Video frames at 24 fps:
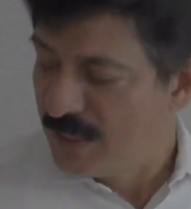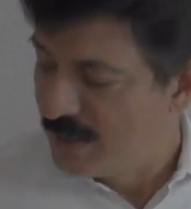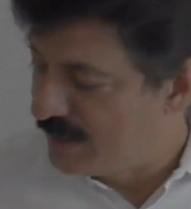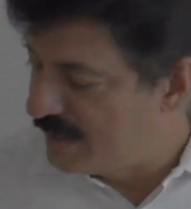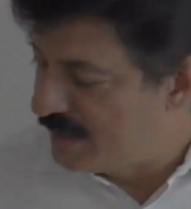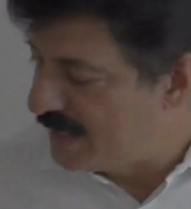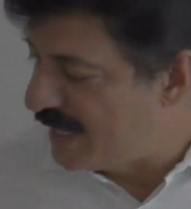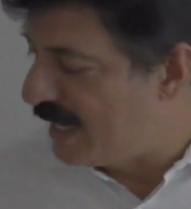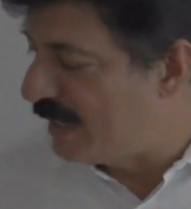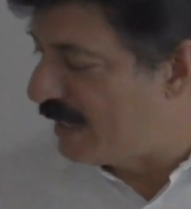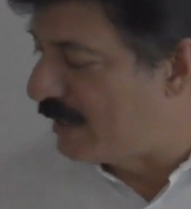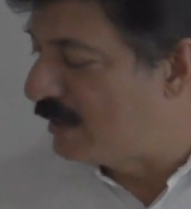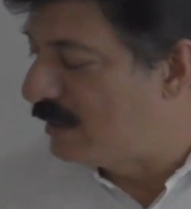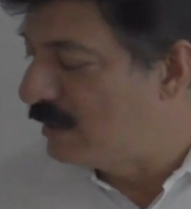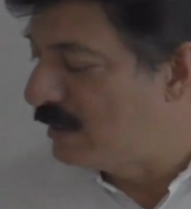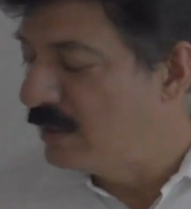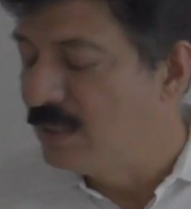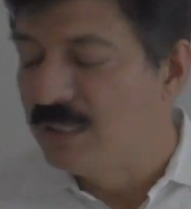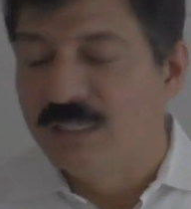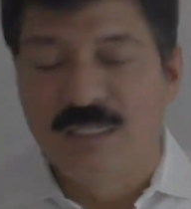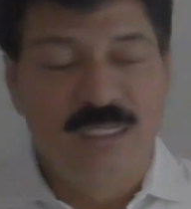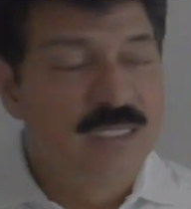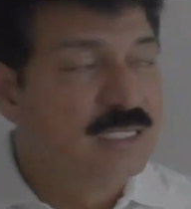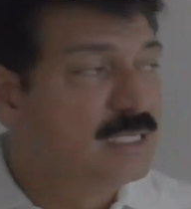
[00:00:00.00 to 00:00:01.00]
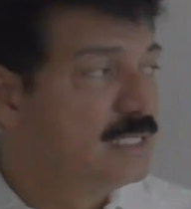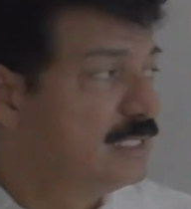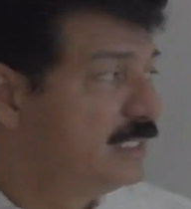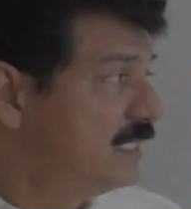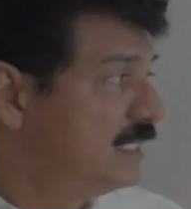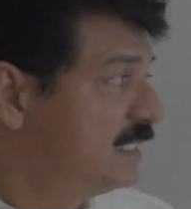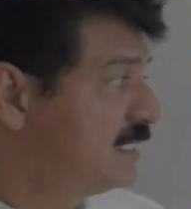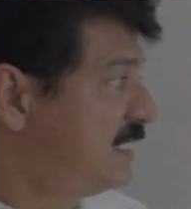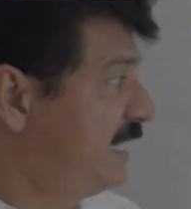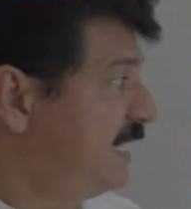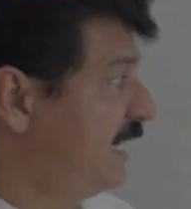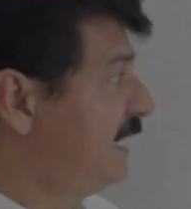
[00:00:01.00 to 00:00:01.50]
Then
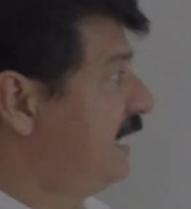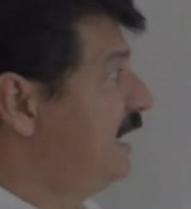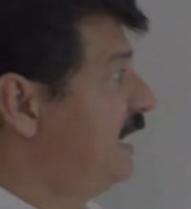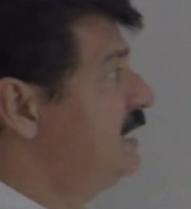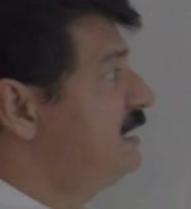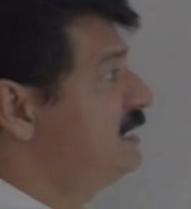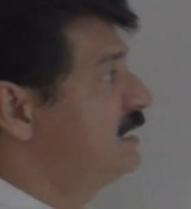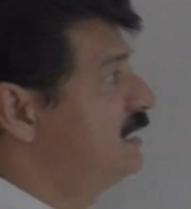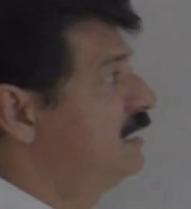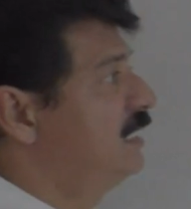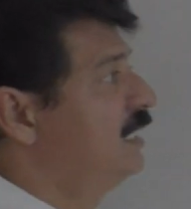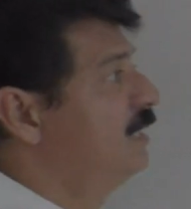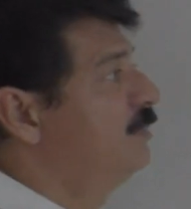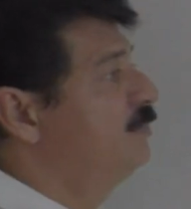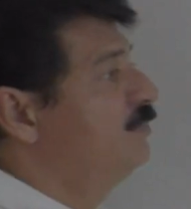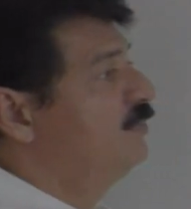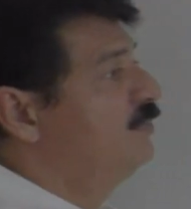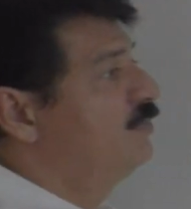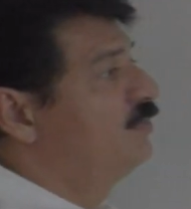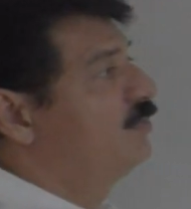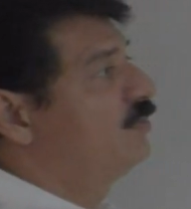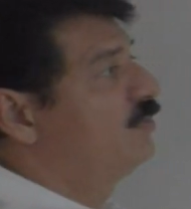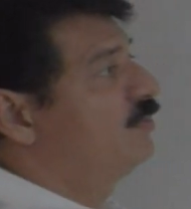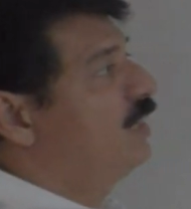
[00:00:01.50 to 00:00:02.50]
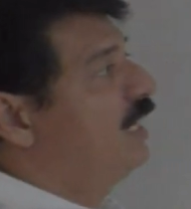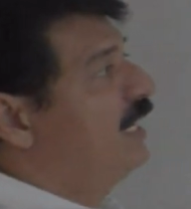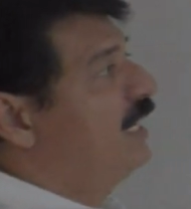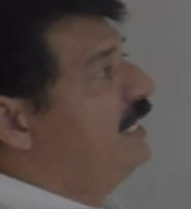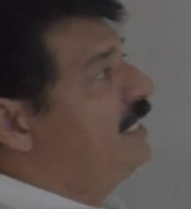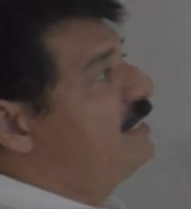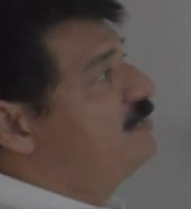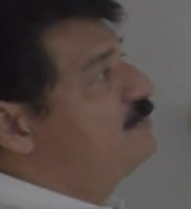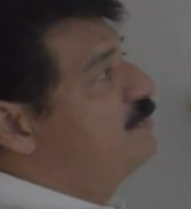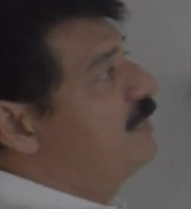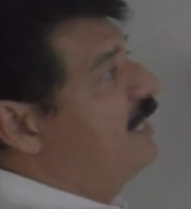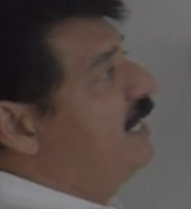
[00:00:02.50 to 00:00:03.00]
the second term, what
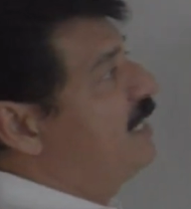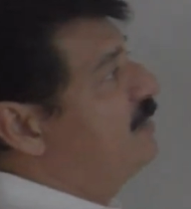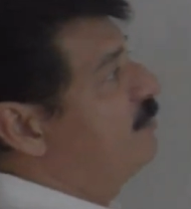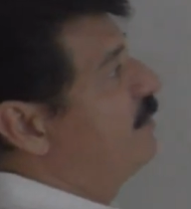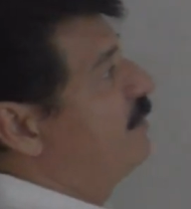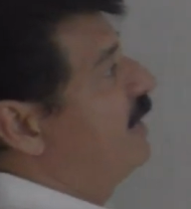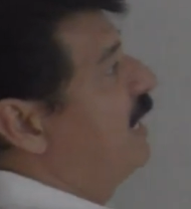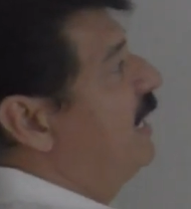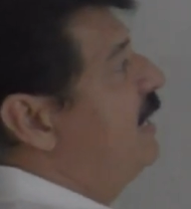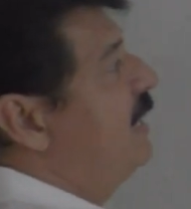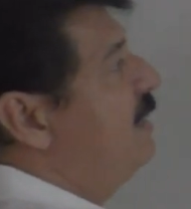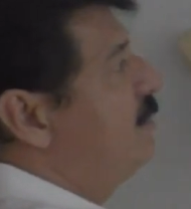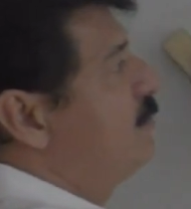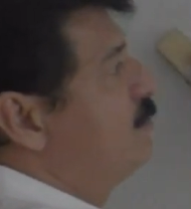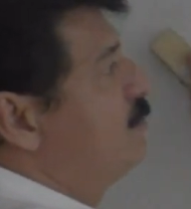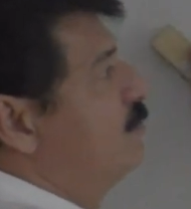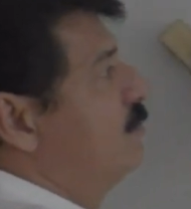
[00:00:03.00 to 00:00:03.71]
is meant by